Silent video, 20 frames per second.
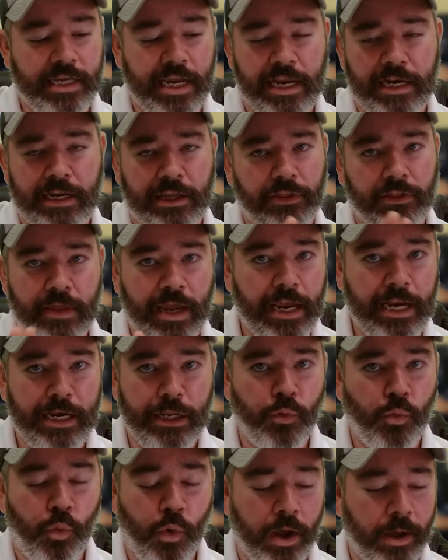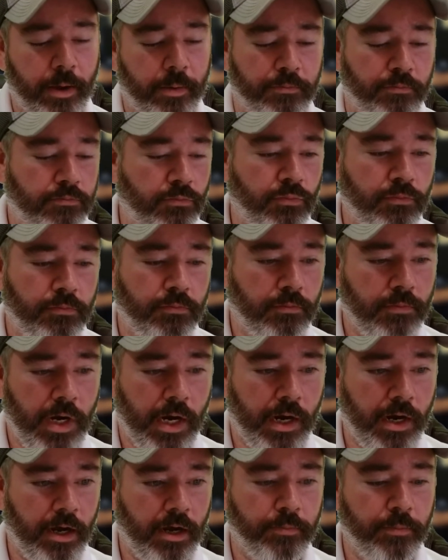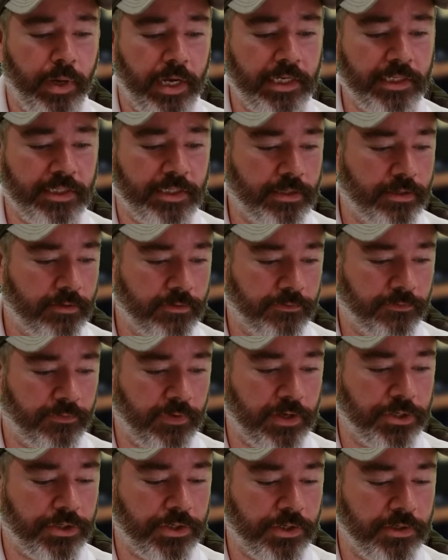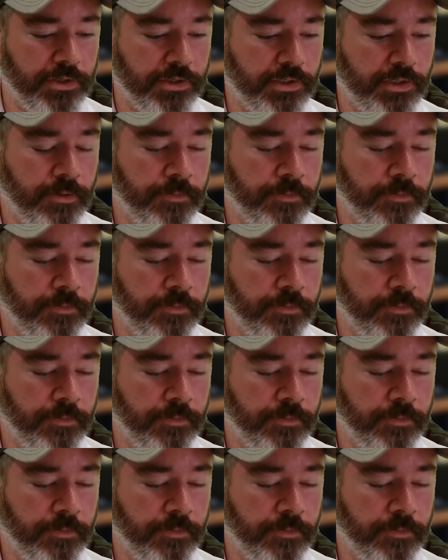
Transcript: any web based features.